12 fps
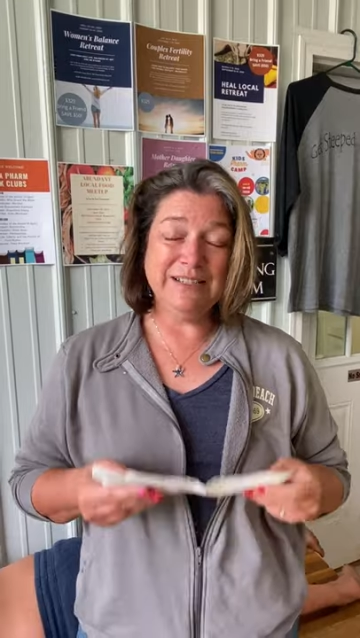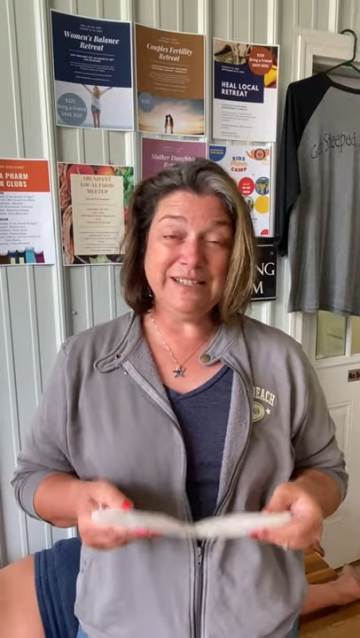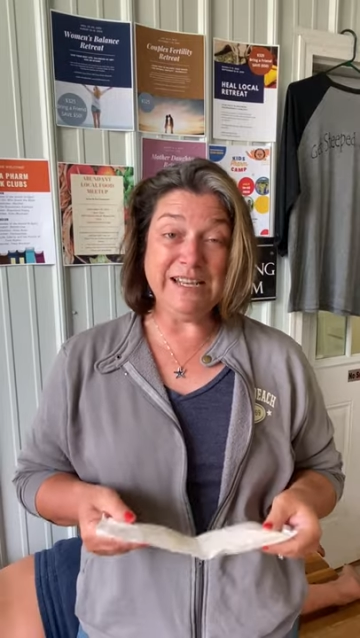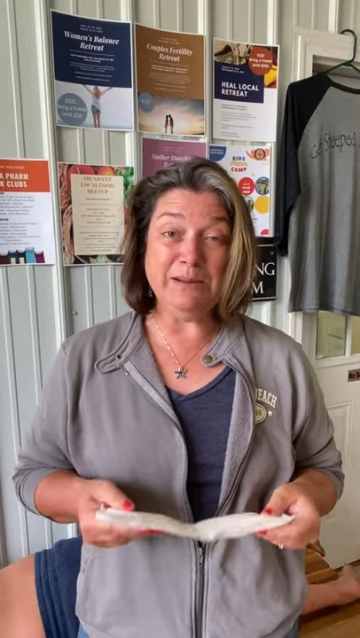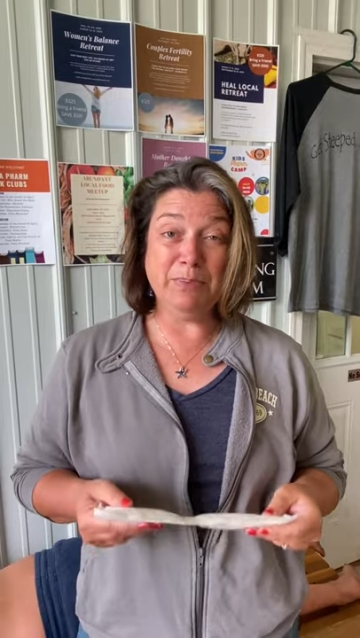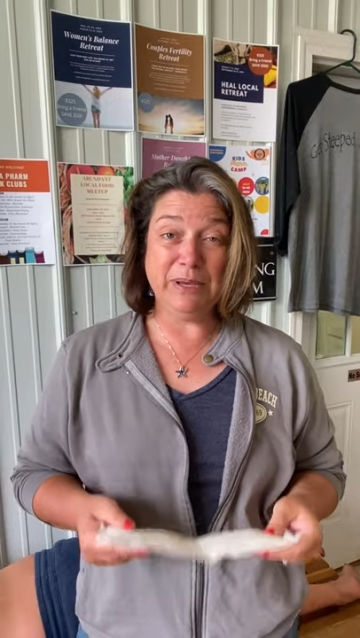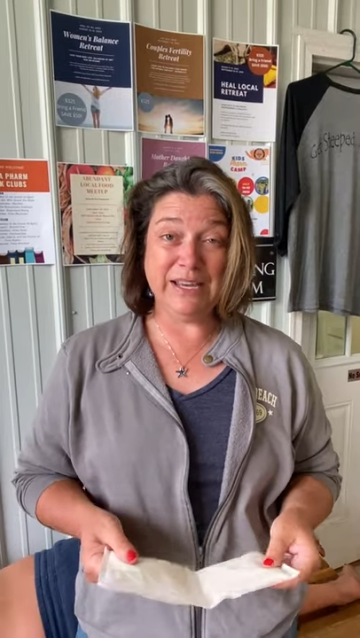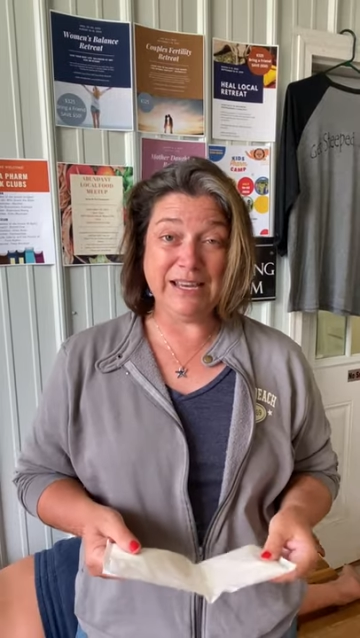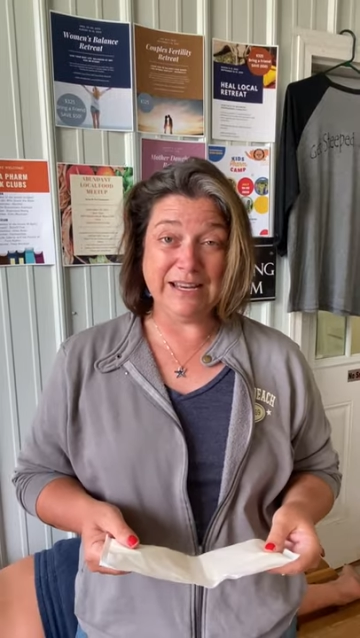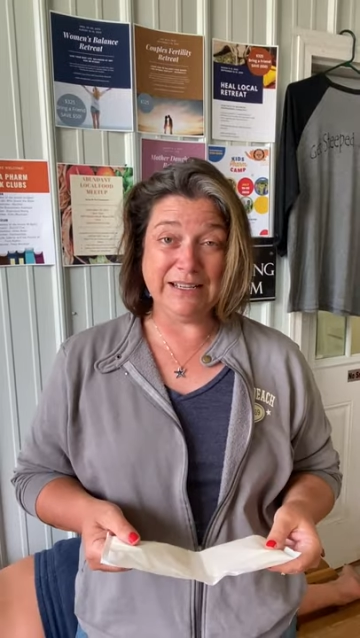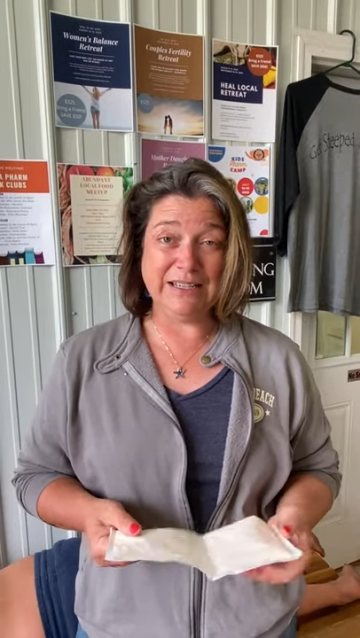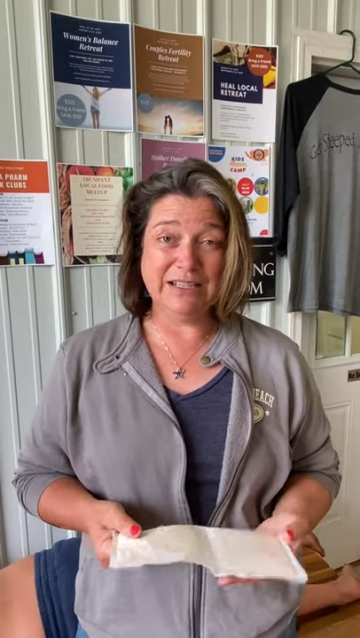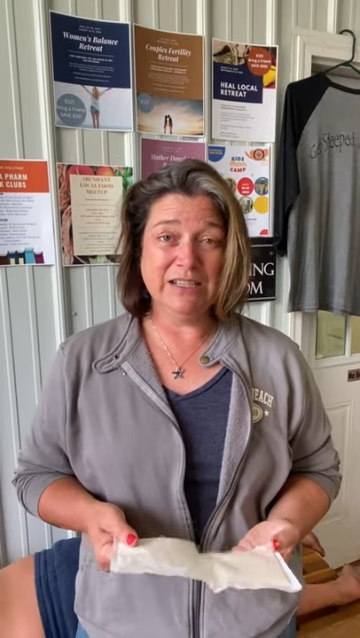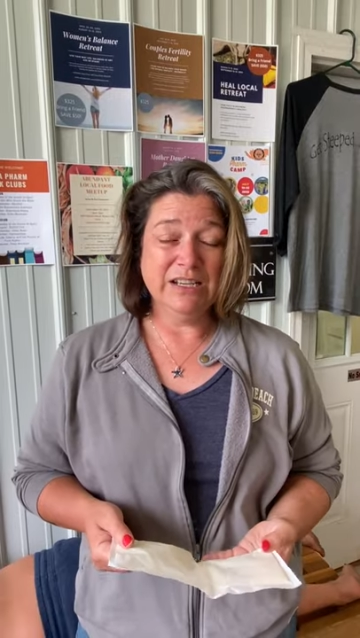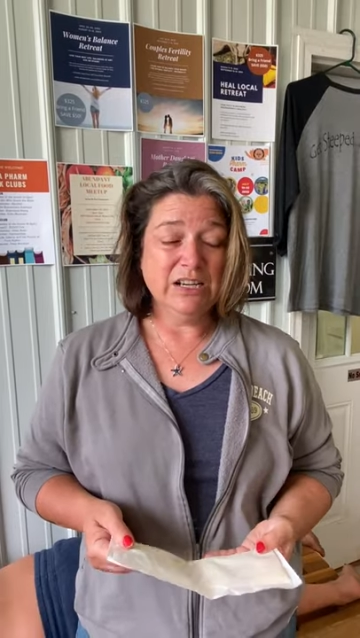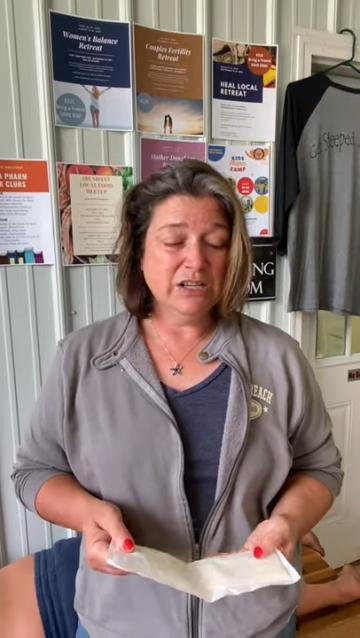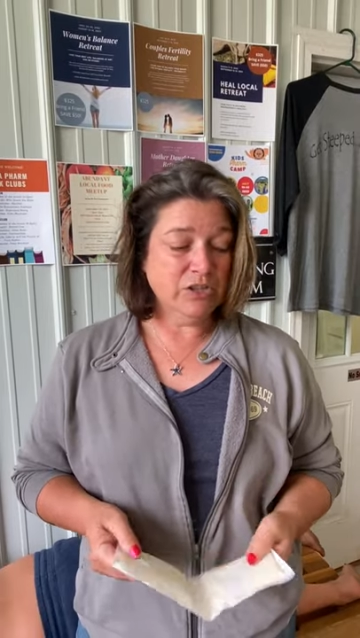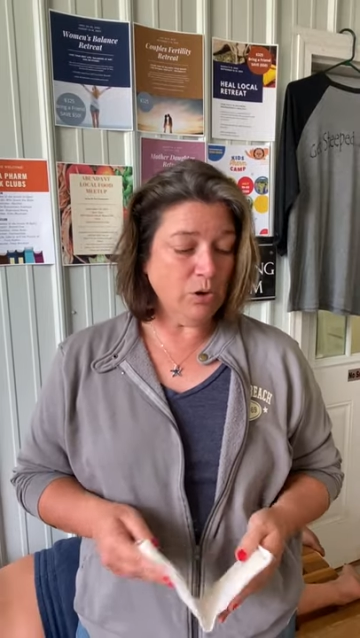deep heat.
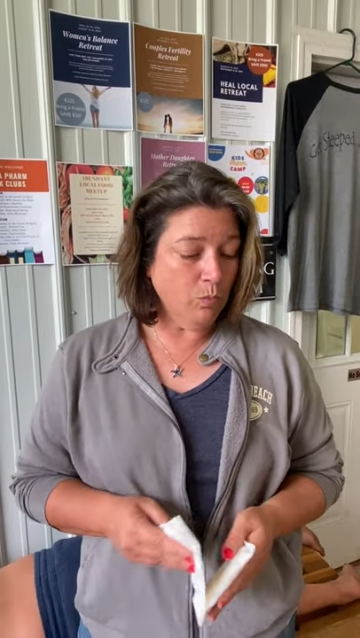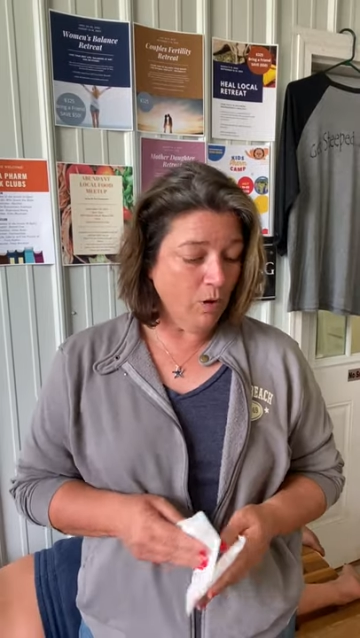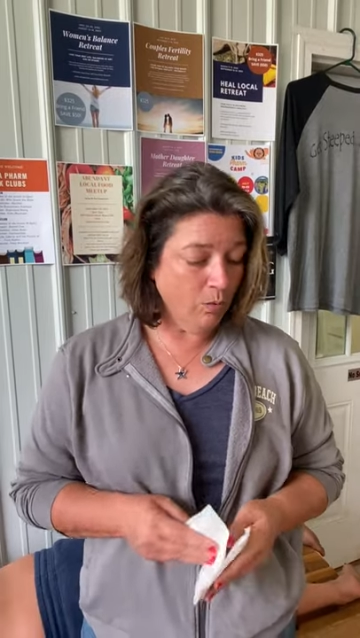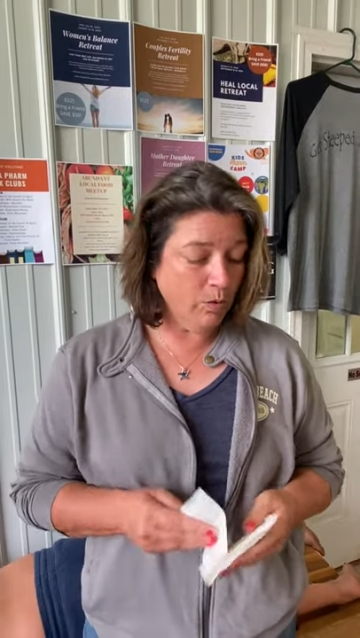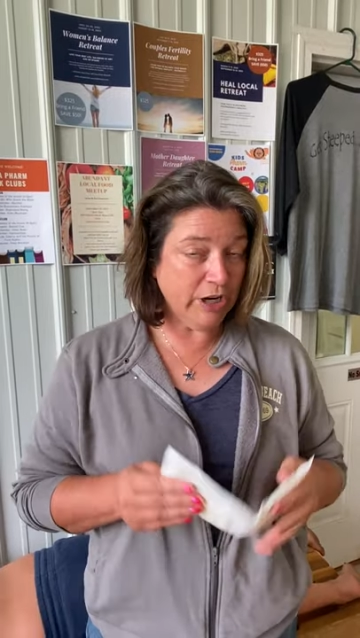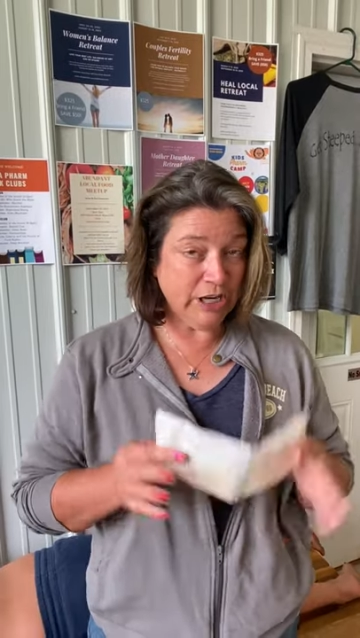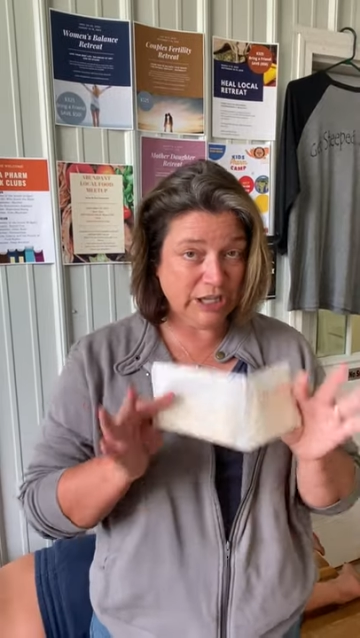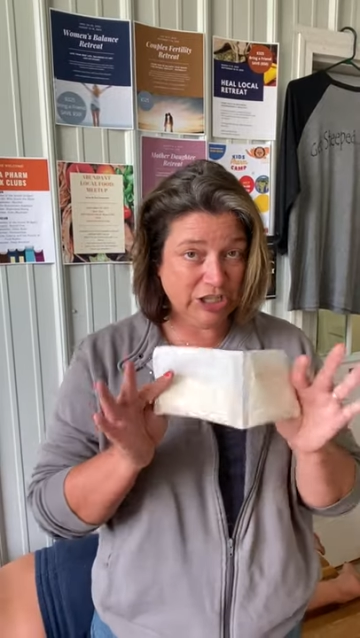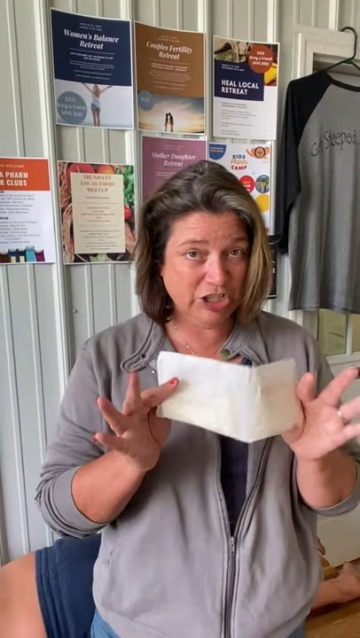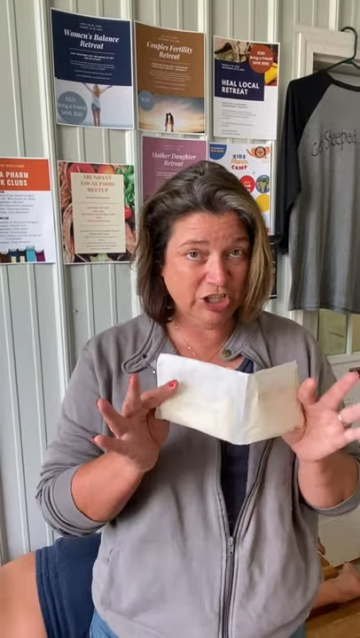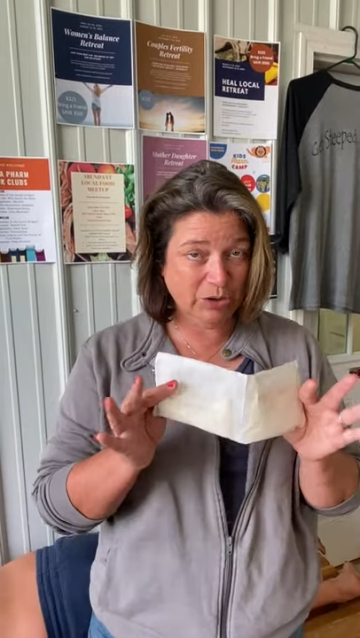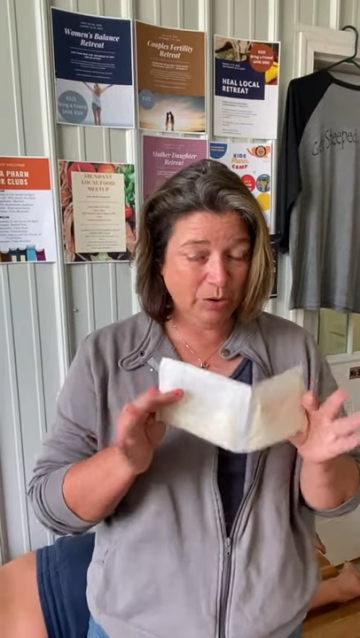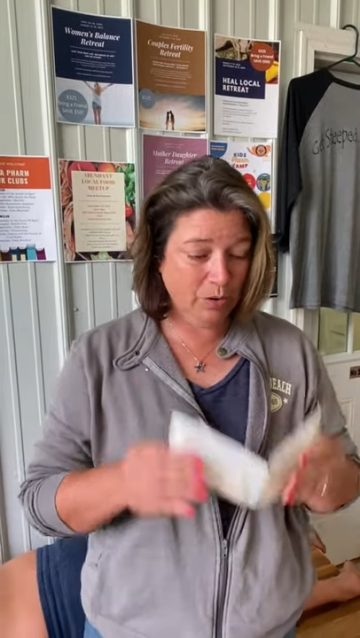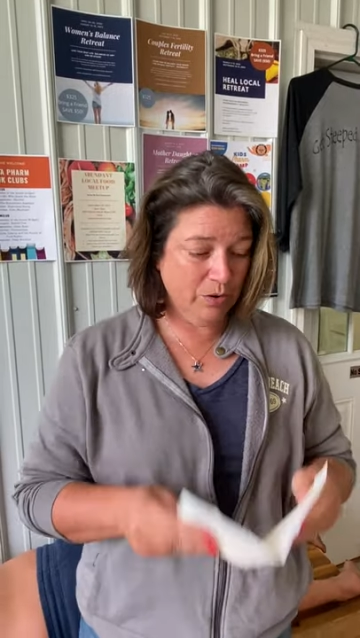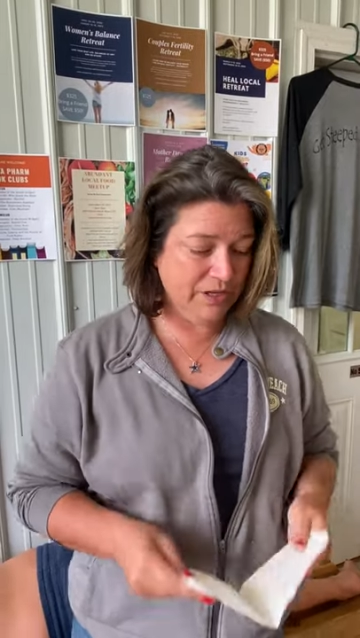So what we're gonna do